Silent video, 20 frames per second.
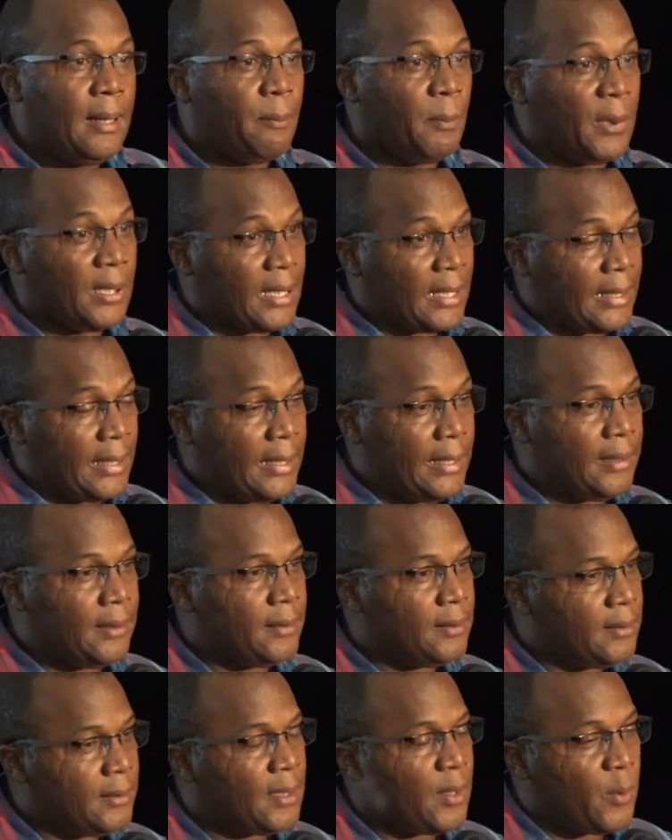But
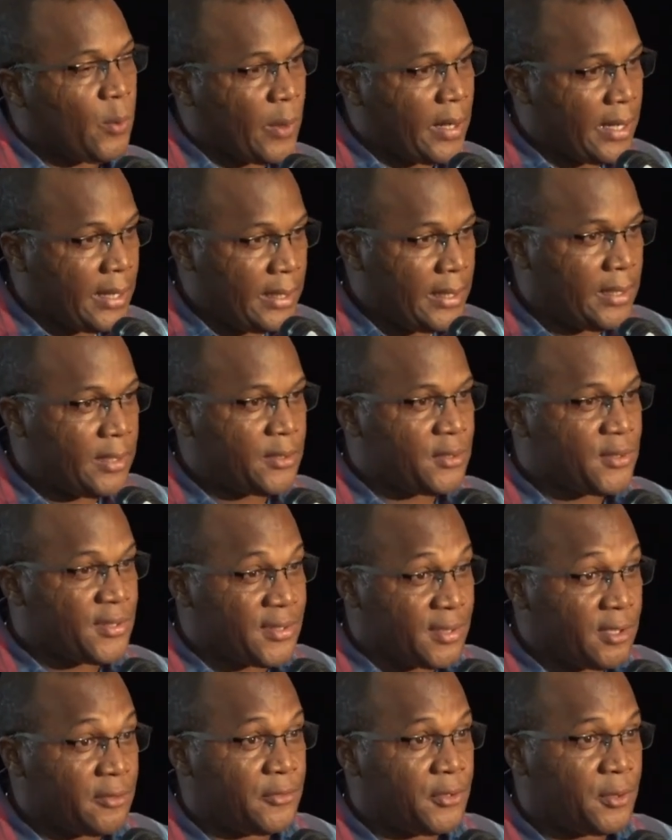again, we're here to
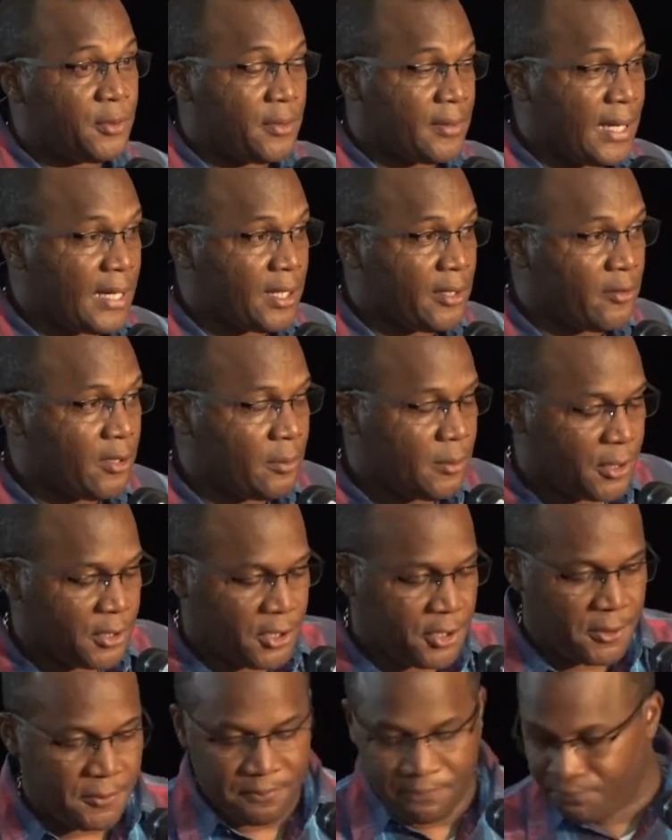serve you. Thank you very
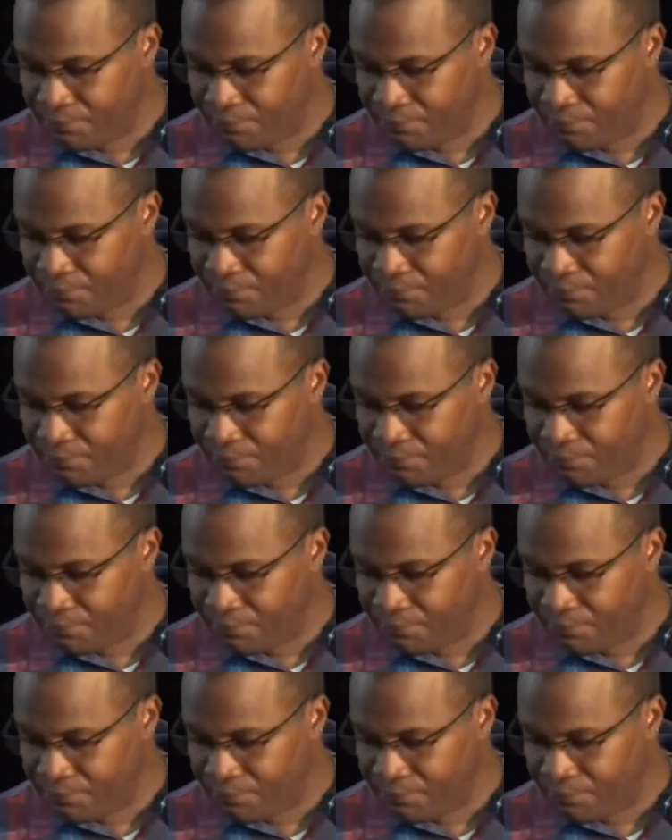much.